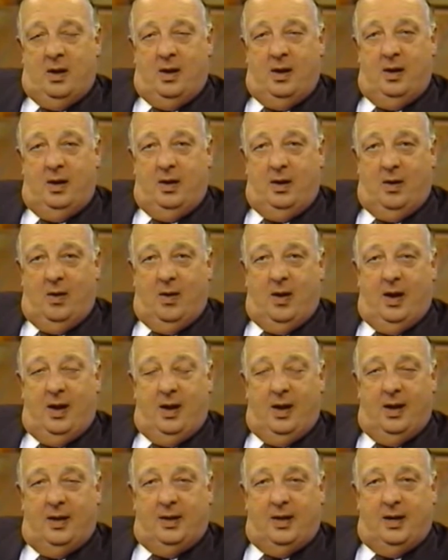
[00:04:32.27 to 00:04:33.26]
You know,
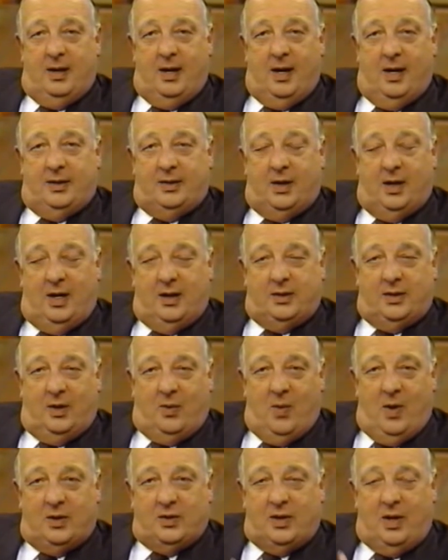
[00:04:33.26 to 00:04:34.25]
it's
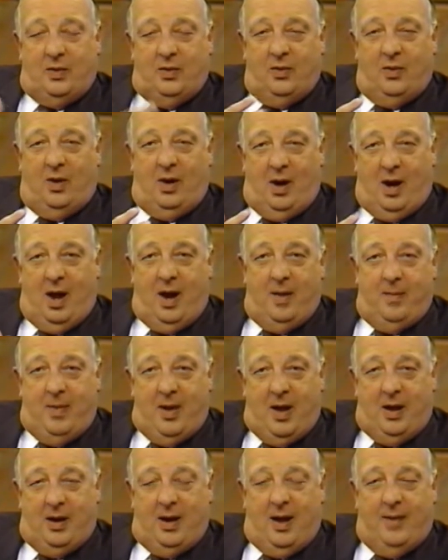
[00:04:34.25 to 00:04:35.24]
a question I thought a lot
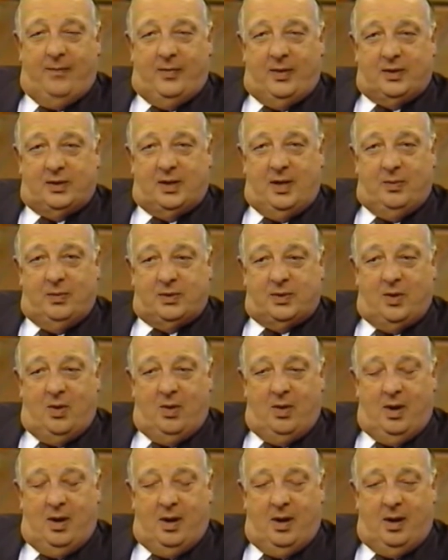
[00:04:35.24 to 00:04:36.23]
about. Obviously,
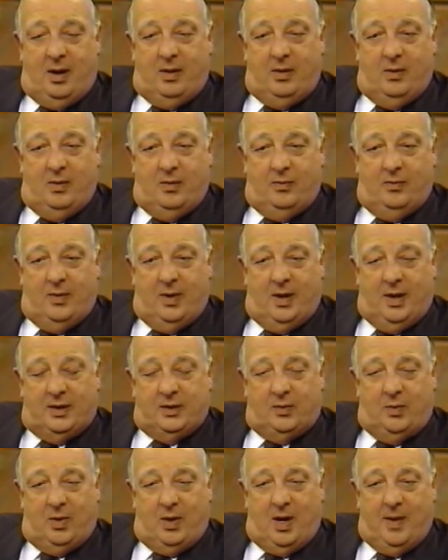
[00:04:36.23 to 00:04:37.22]
I
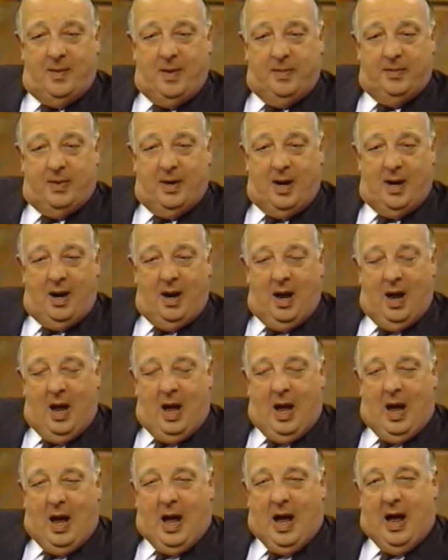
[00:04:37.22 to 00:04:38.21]
realized it would come up tonight.
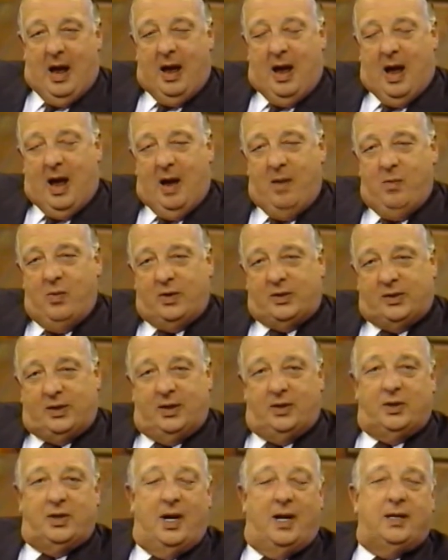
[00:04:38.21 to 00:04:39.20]
I would
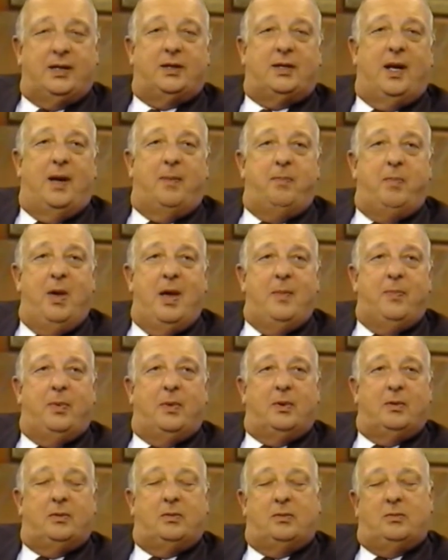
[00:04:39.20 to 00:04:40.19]
suggest that
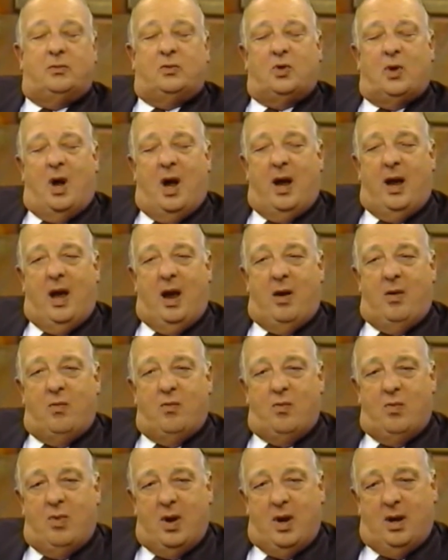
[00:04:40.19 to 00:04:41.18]
people try a
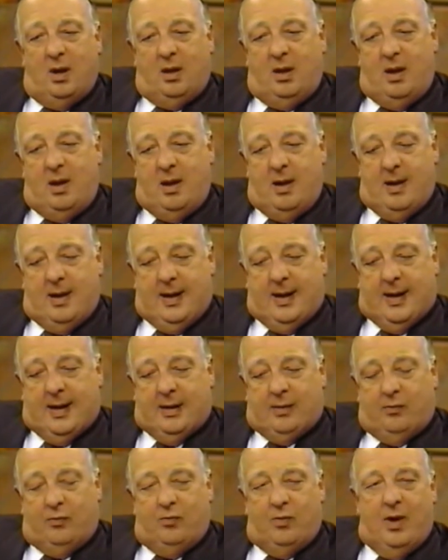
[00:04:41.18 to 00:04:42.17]
really
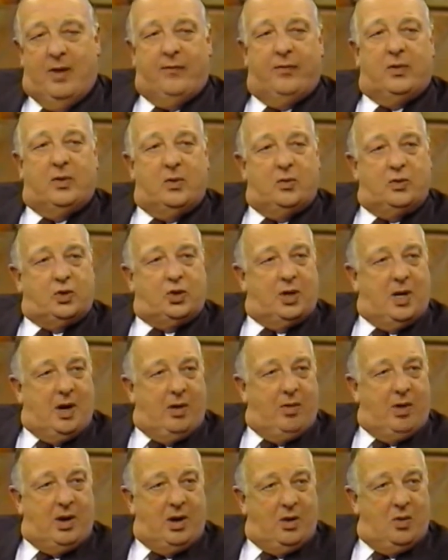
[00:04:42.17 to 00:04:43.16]

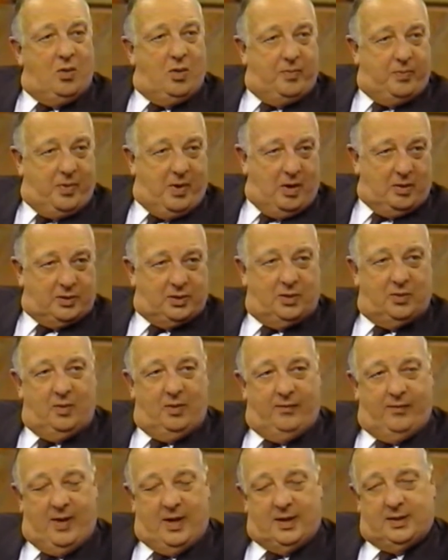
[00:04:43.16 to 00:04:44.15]
revolutionary new approach
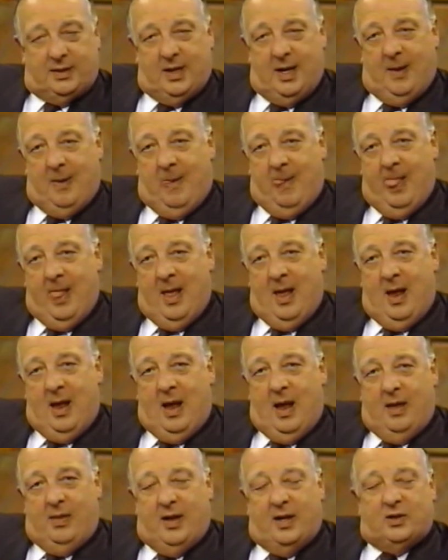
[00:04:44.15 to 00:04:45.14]
to investing,
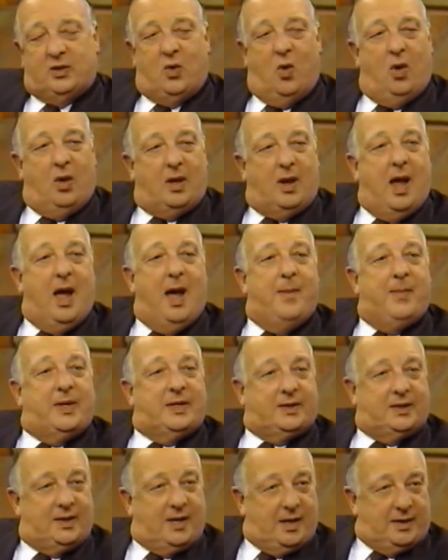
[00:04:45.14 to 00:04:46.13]
and that's called
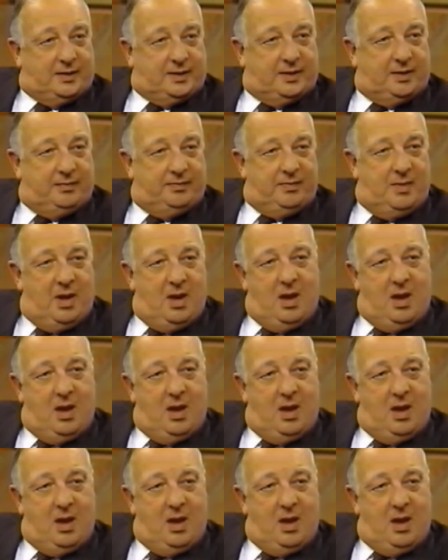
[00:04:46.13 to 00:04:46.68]
common sense.